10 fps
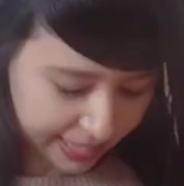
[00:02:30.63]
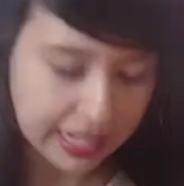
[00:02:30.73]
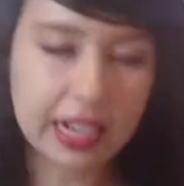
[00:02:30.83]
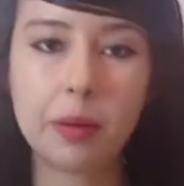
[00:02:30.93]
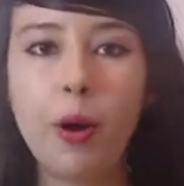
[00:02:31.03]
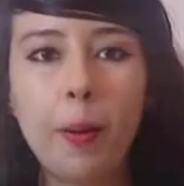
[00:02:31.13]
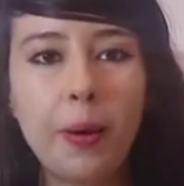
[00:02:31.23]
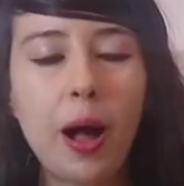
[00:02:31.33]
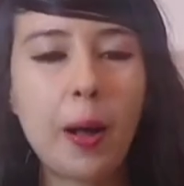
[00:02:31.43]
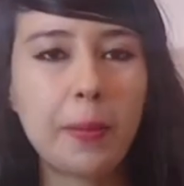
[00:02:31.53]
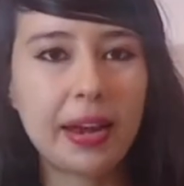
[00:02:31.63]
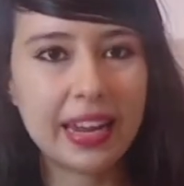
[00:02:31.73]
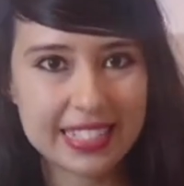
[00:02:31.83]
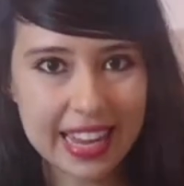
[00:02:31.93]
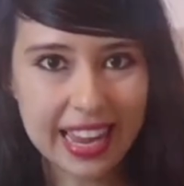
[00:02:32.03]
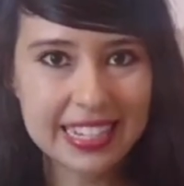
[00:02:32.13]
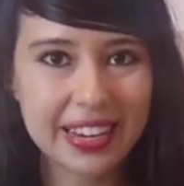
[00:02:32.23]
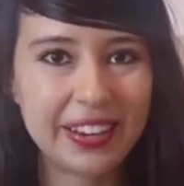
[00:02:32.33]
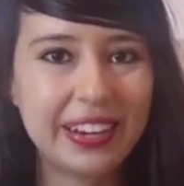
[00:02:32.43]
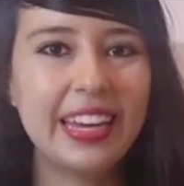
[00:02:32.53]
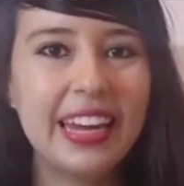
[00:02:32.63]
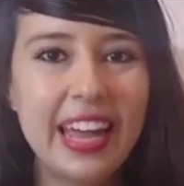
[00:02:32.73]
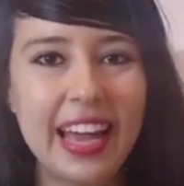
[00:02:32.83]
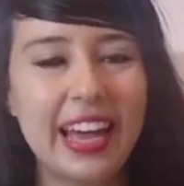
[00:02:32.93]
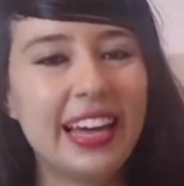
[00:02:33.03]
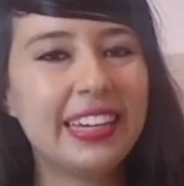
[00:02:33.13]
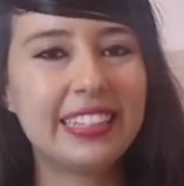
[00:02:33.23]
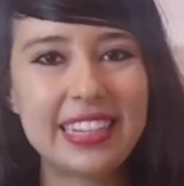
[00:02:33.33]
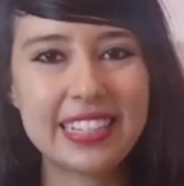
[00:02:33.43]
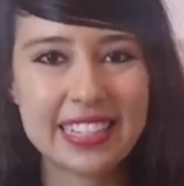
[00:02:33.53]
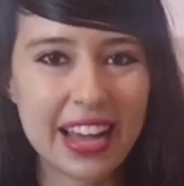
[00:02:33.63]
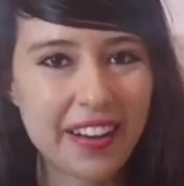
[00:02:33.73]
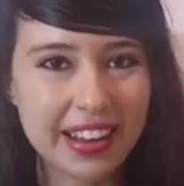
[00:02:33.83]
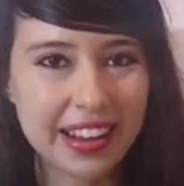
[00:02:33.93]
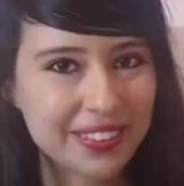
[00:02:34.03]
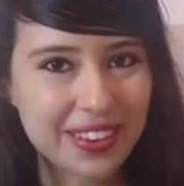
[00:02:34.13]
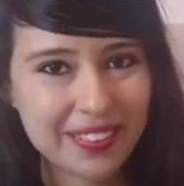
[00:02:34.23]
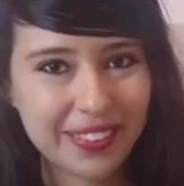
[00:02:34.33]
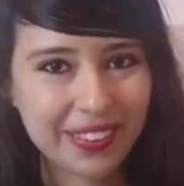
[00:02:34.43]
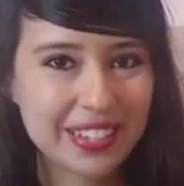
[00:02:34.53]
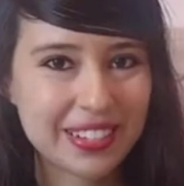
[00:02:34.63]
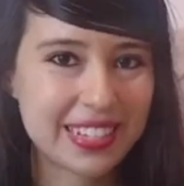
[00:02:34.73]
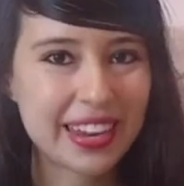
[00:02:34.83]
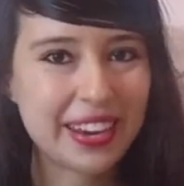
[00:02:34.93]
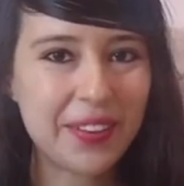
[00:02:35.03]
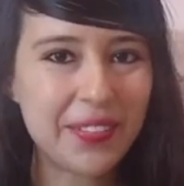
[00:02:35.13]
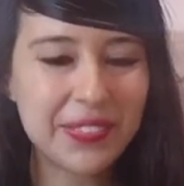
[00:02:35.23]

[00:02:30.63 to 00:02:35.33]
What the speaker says: little pom-pom, a little Santa on it. This is how I get ready for Christmas at home.